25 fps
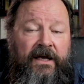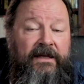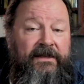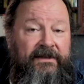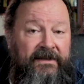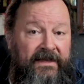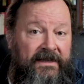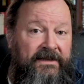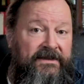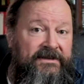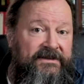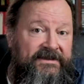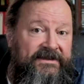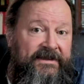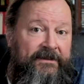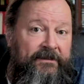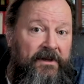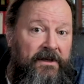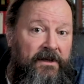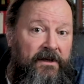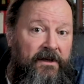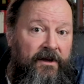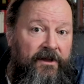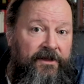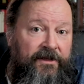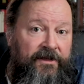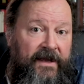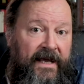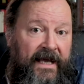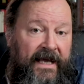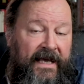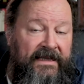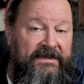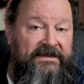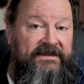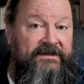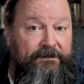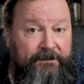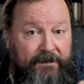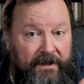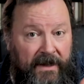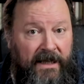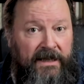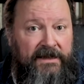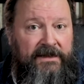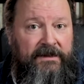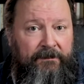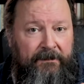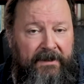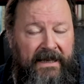did similar things
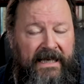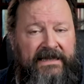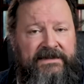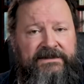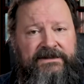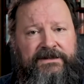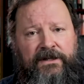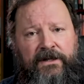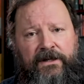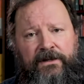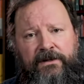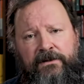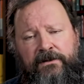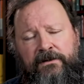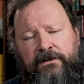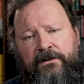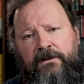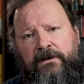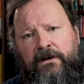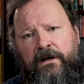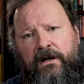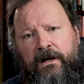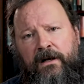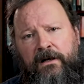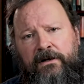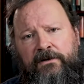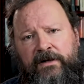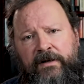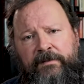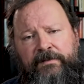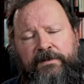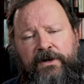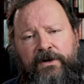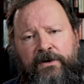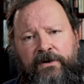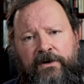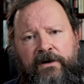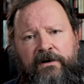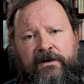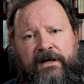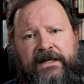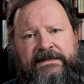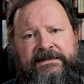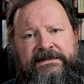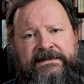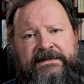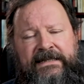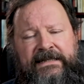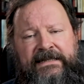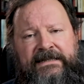but based on
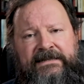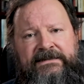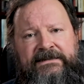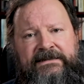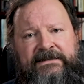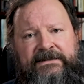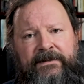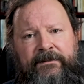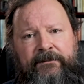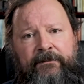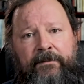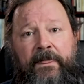cryptocurrencies,